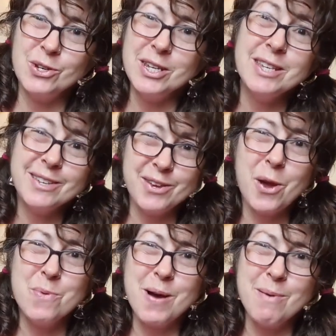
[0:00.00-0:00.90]
she's
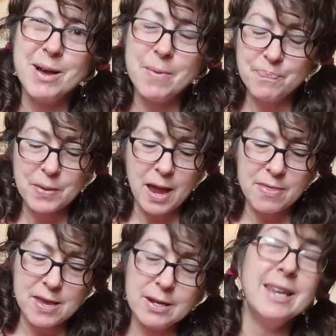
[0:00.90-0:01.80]
Yo Mama.
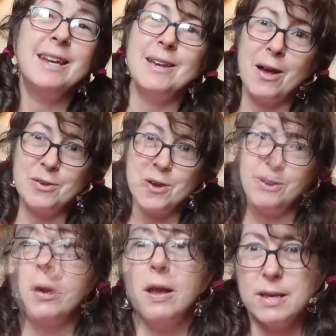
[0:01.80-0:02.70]
And then Gideon Social
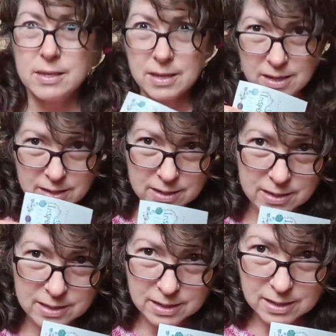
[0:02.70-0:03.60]
Enterprise Yarns
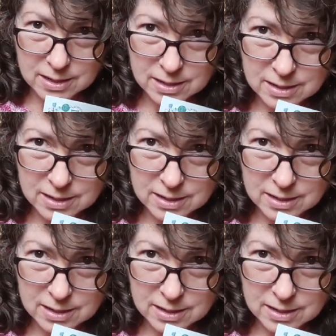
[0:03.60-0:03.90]
is